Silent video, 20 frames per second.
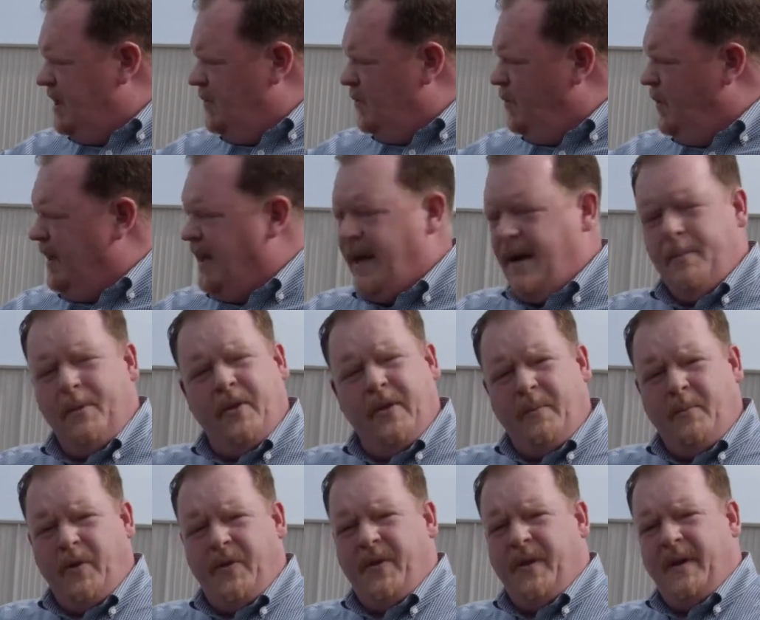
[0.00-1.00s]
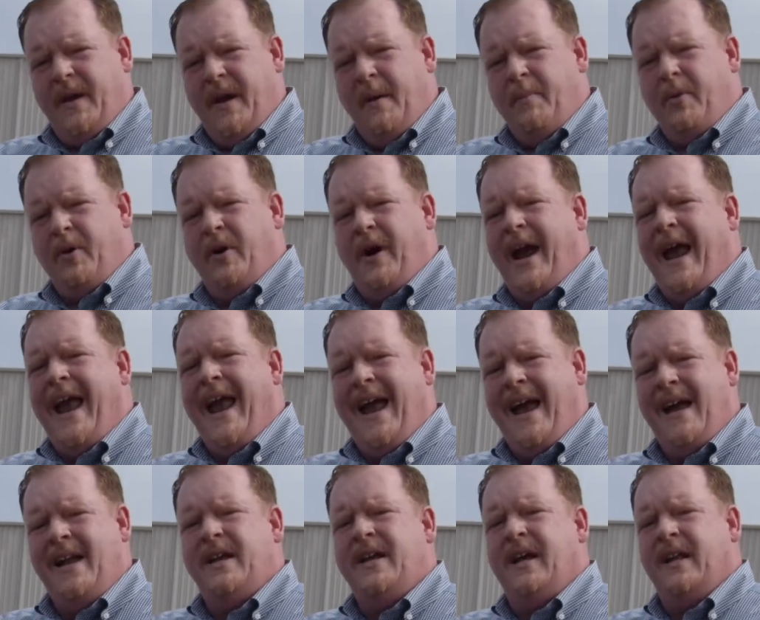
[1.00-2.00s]
We label them with a number
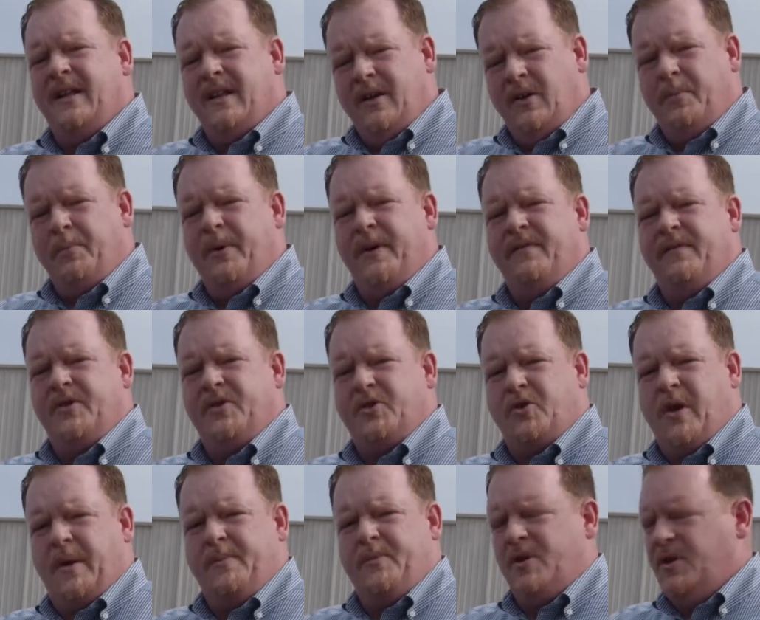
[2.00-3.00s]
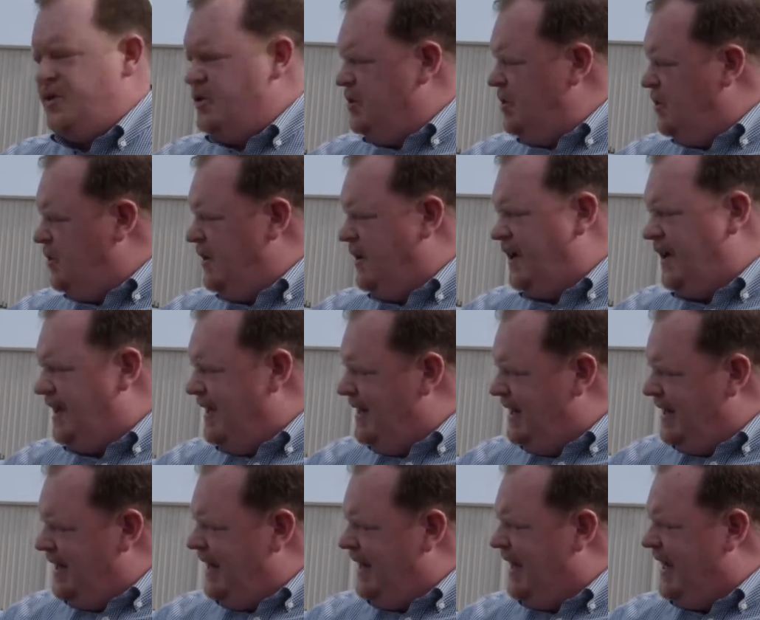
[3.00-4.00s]
and a little brief description. So
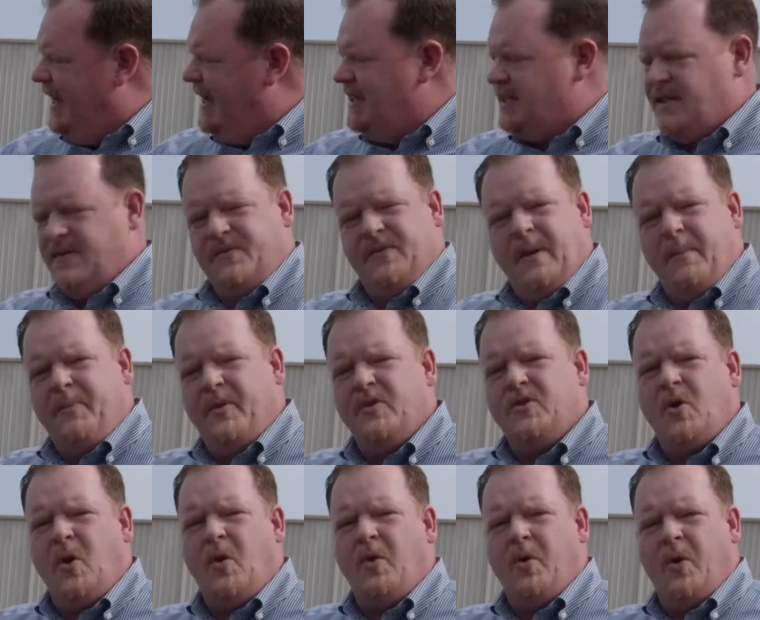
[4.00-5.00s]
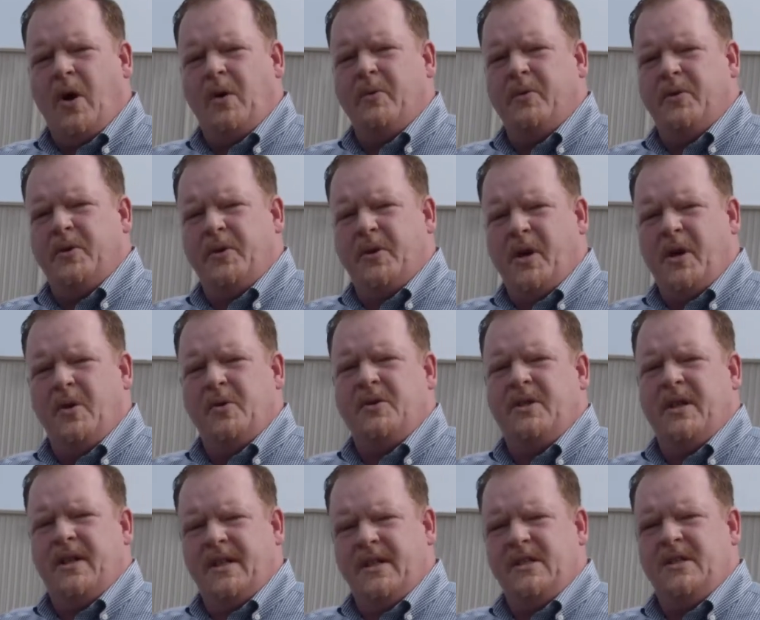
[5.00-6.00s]
in any case, if something's going wrong with your coach
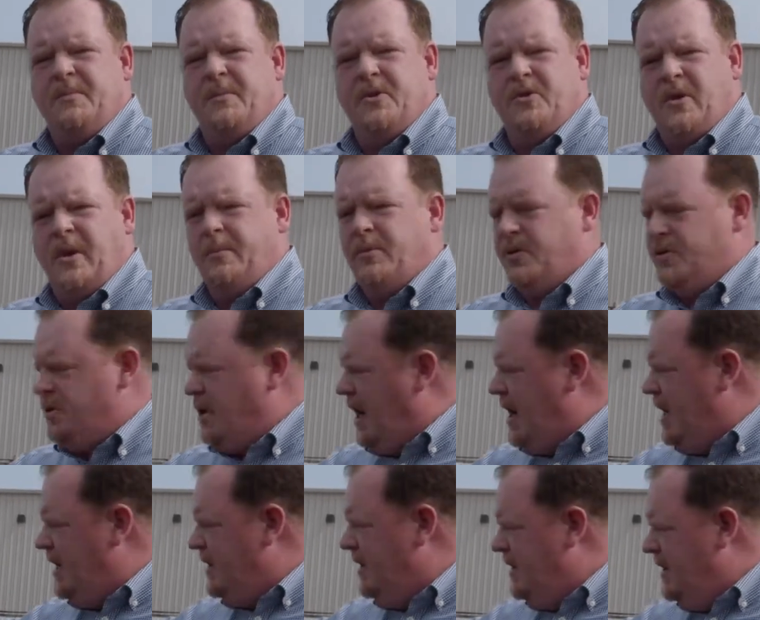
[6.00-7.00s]
and it needs to be troubleshot,